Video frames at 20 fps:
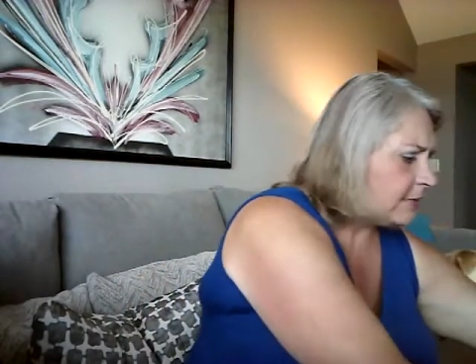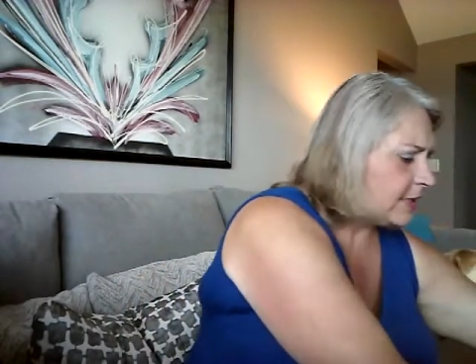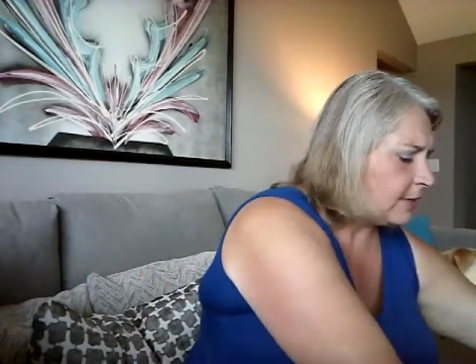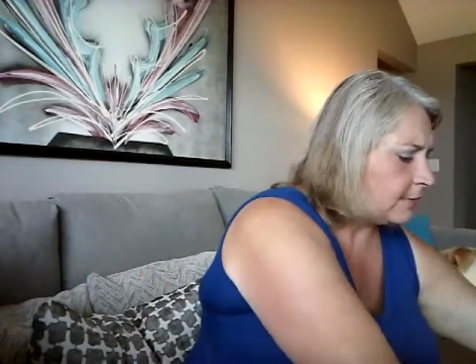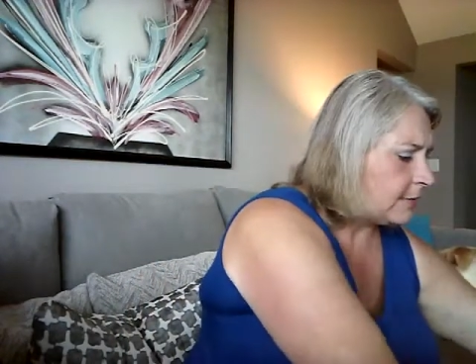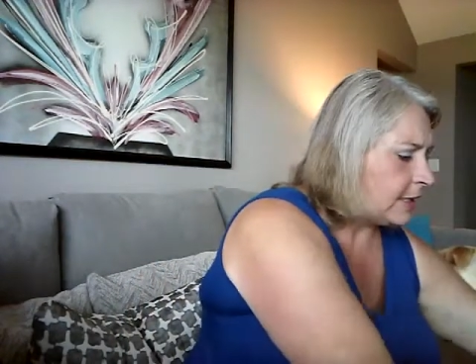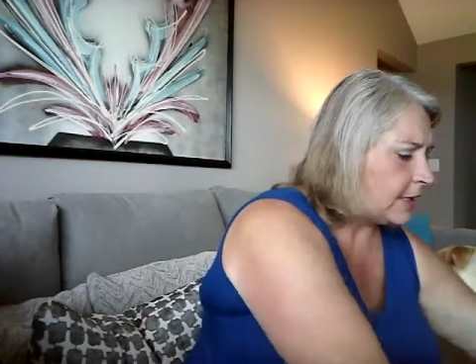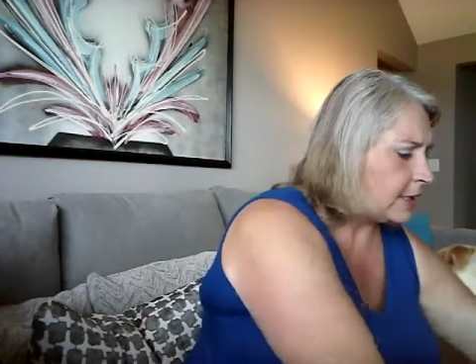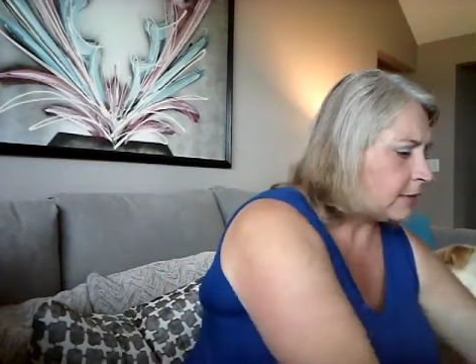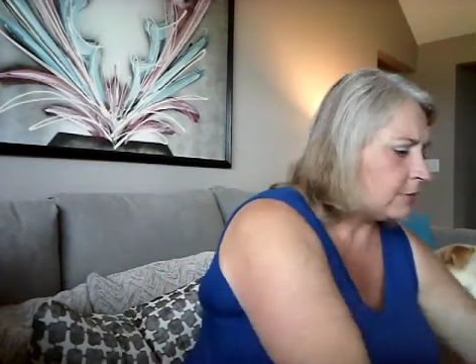that
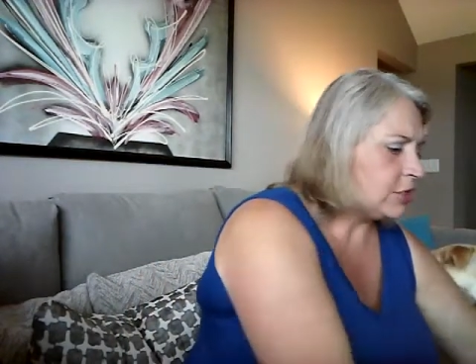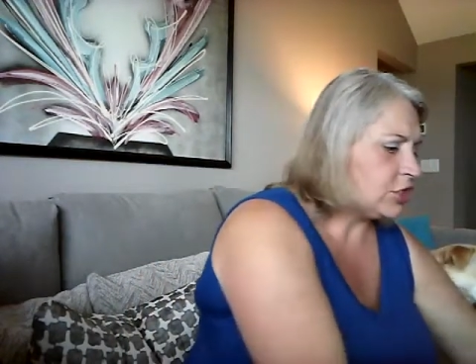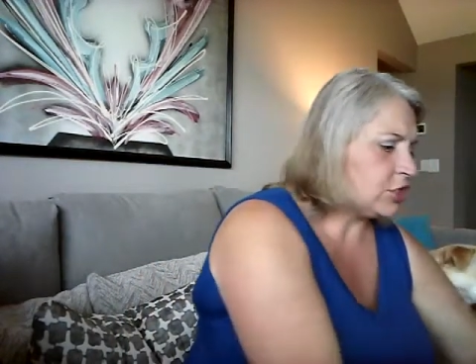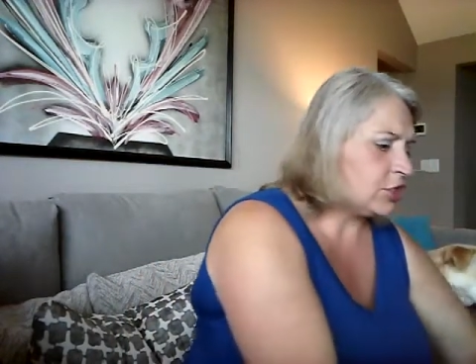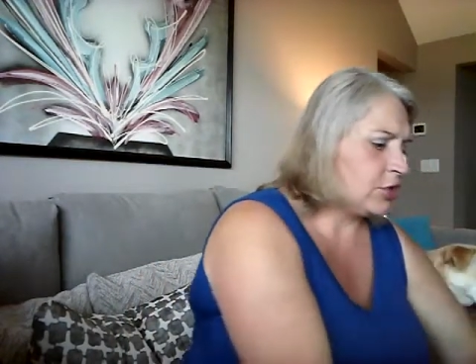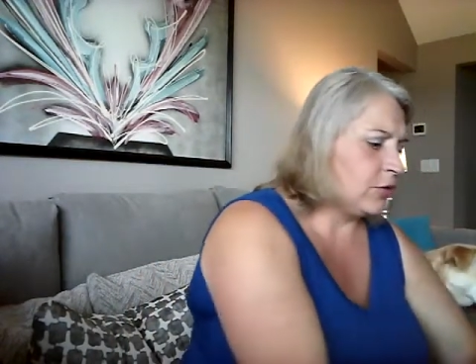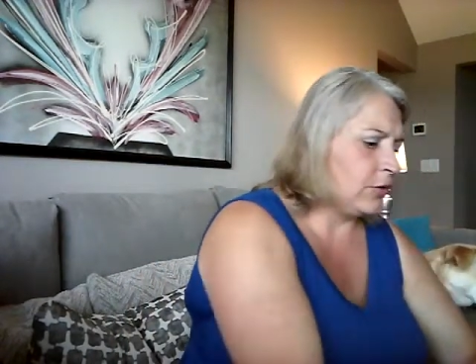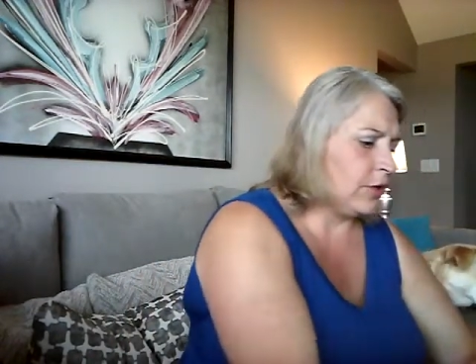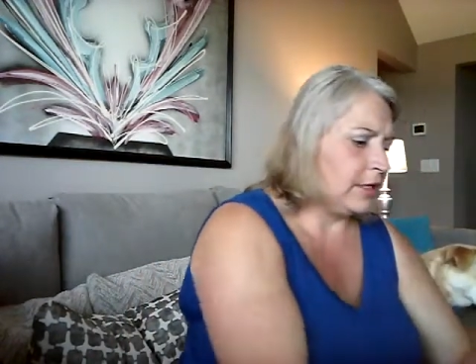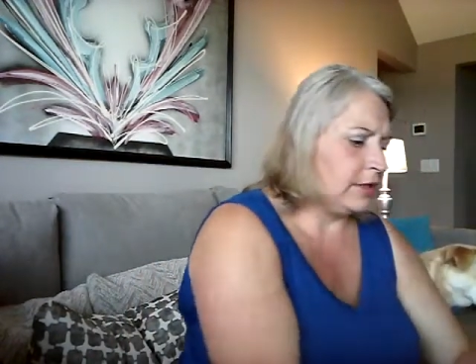I'm not going to be
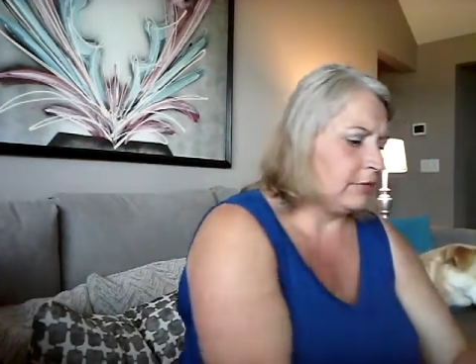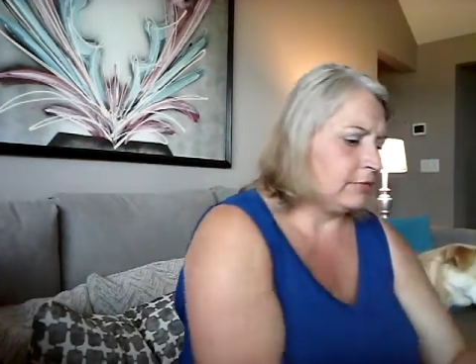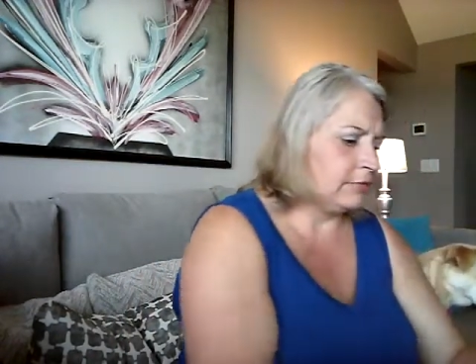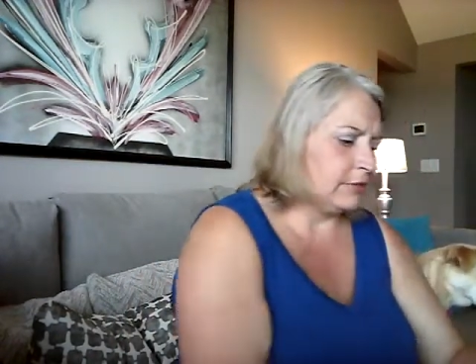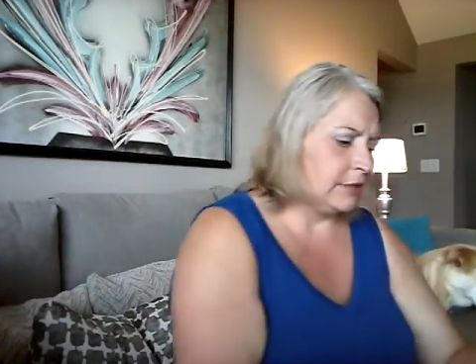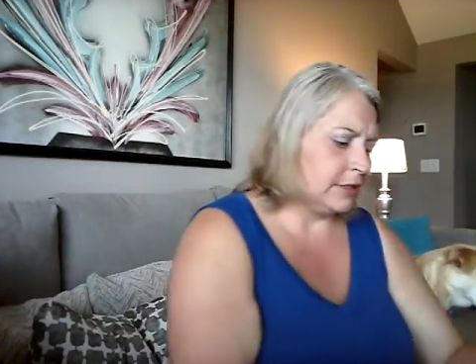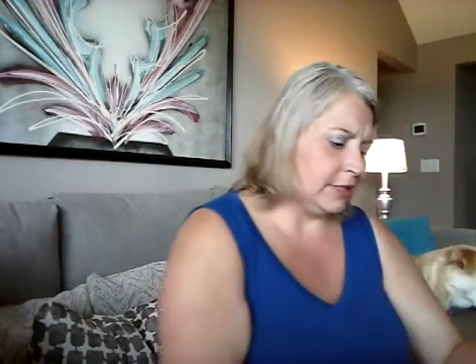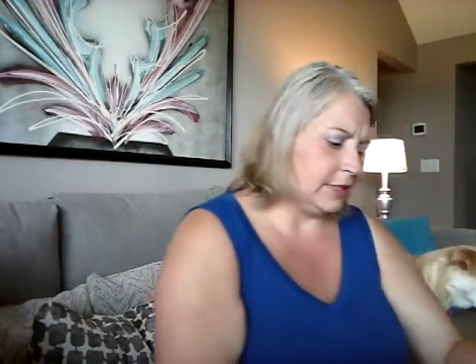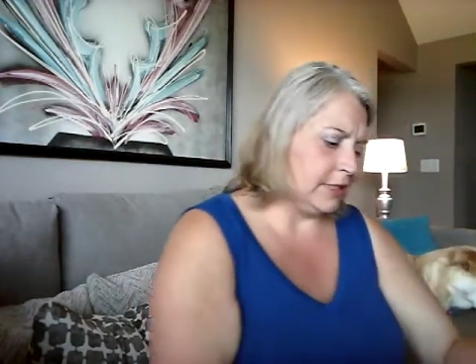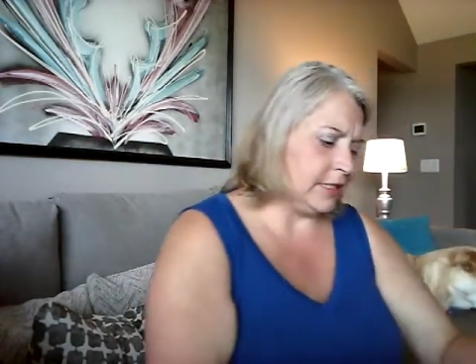showing
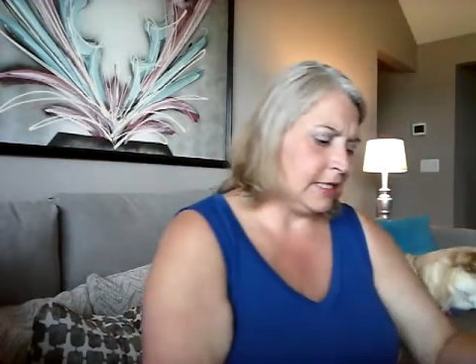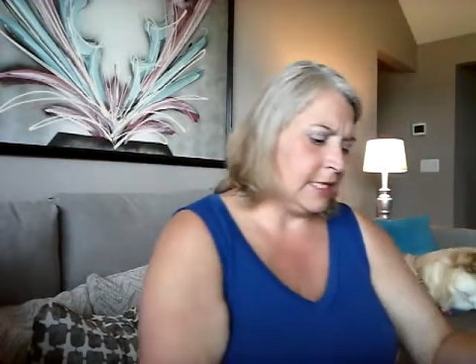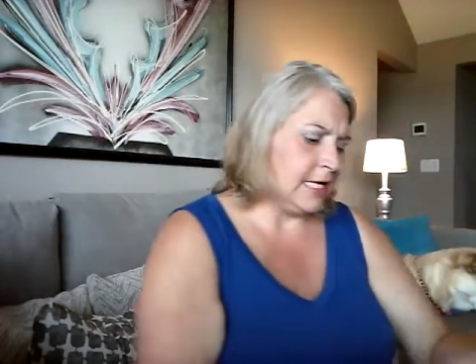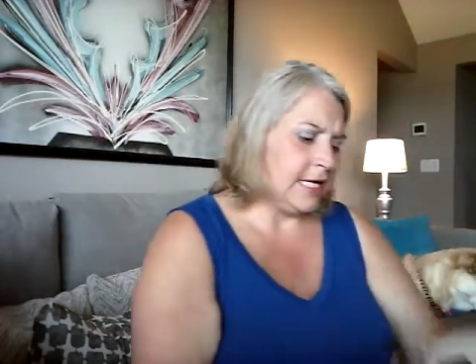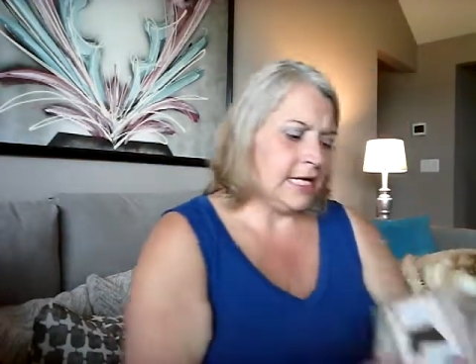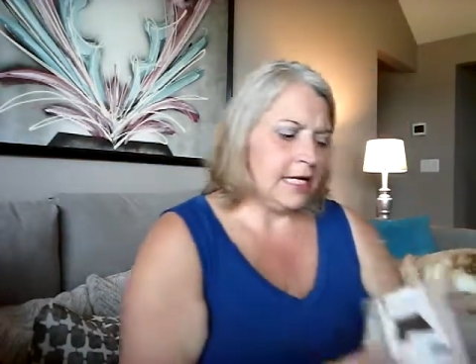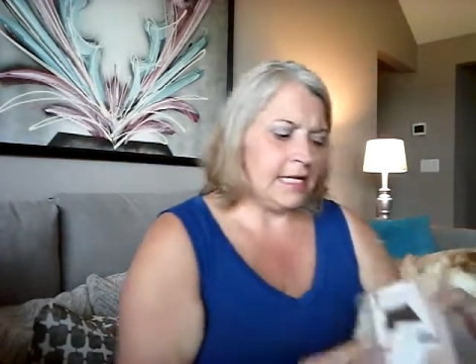really